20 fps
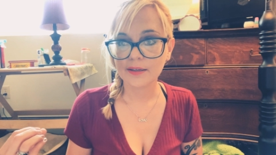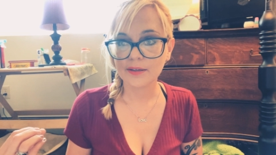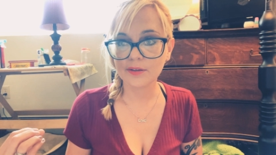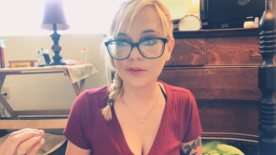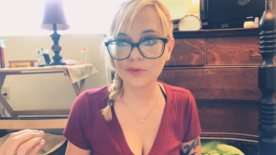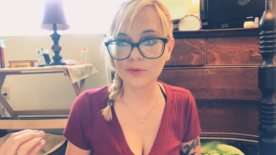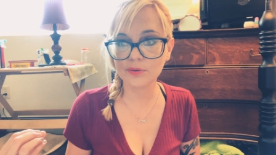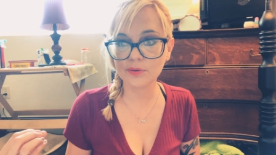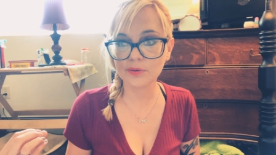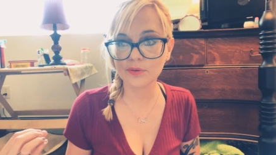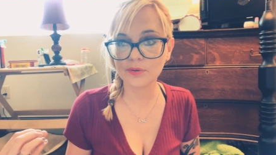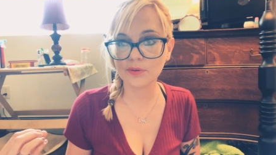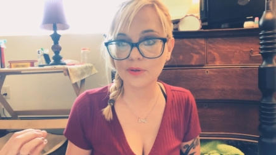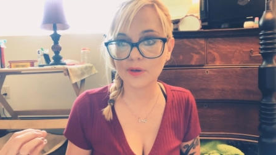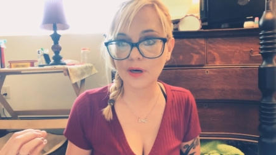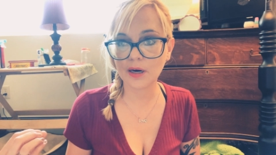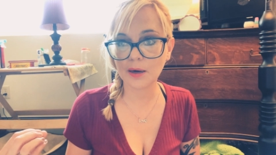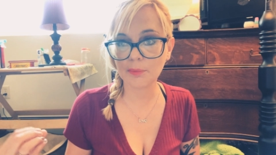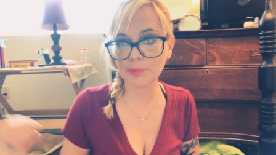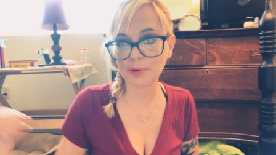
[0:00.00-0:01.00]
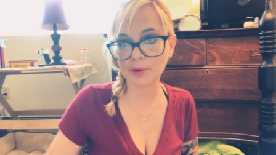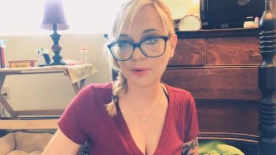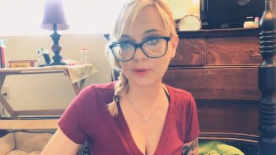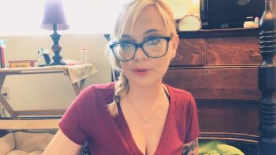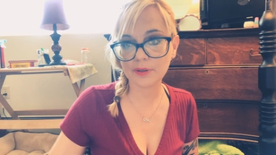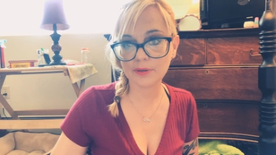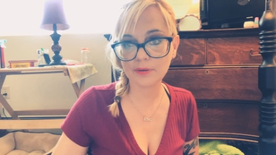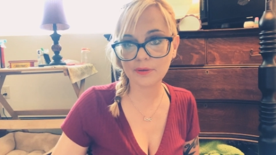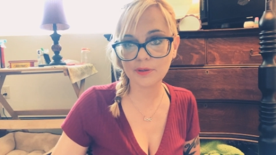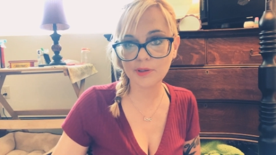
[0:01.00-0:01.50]
you are broke.
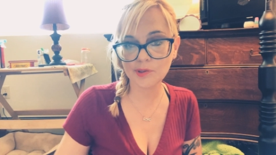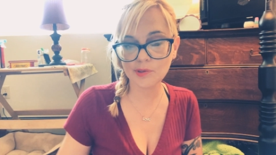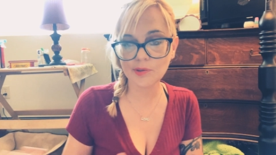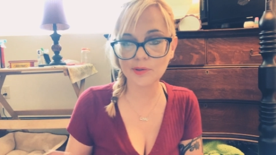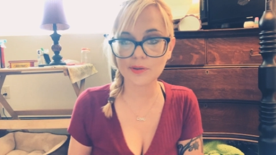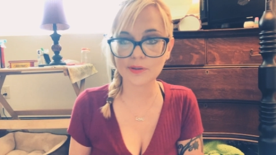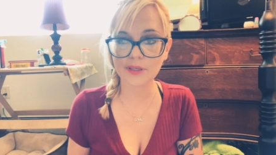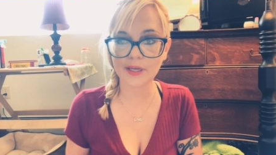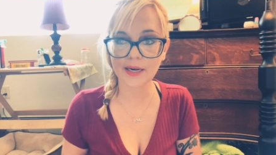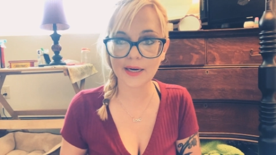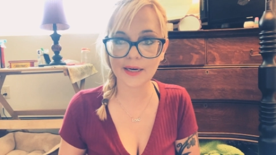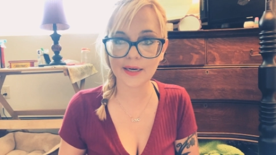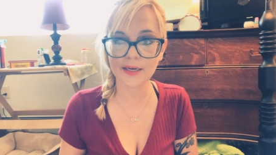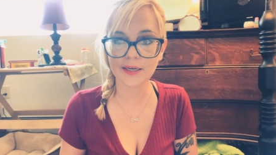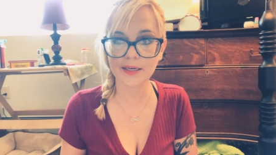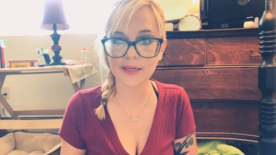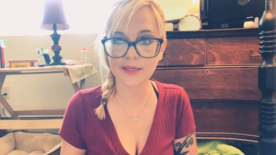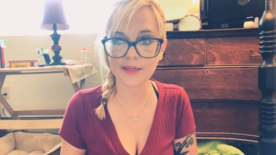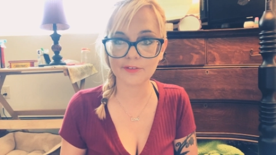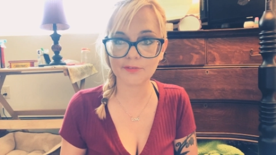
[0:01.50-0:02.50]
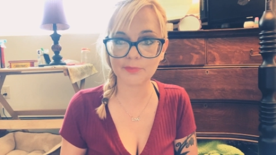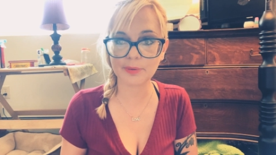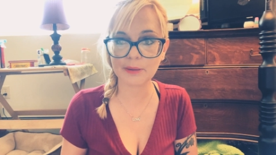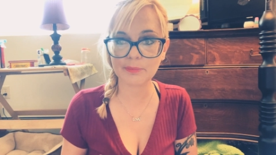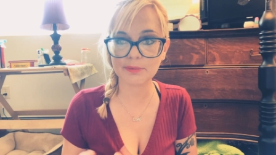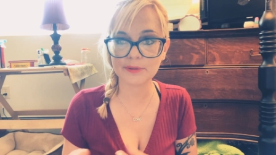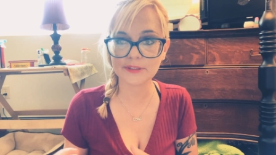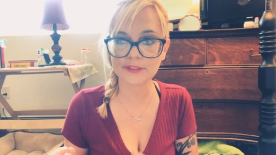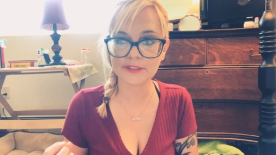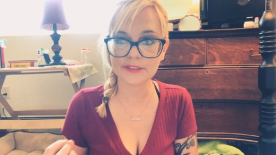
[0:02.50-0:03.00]
You don't care if
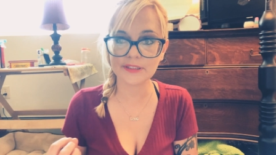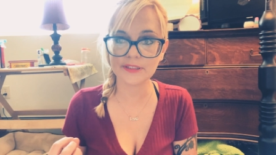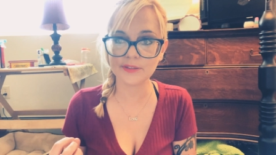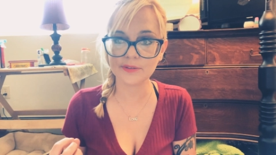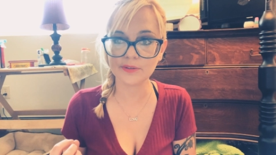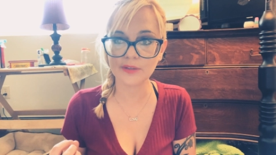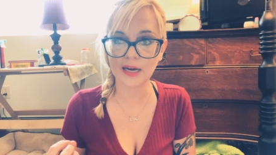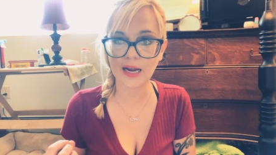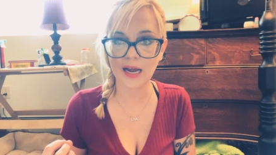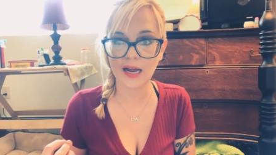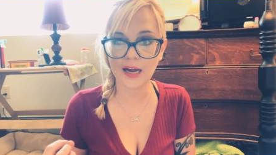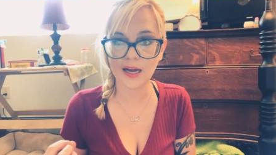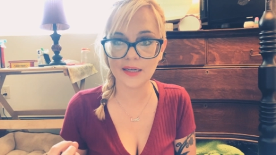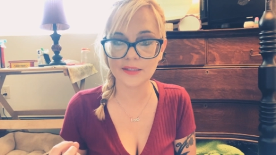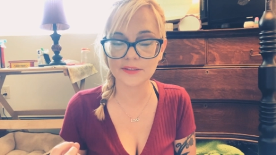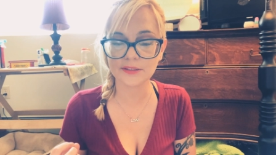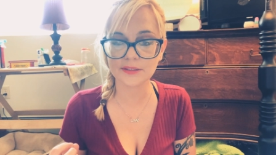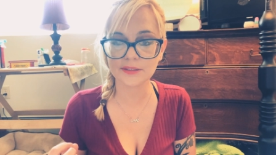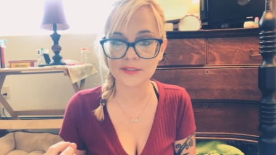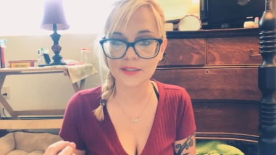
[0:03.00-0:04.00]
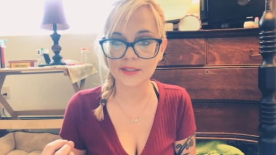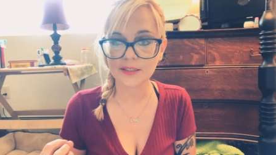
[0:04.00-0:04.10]
people see you as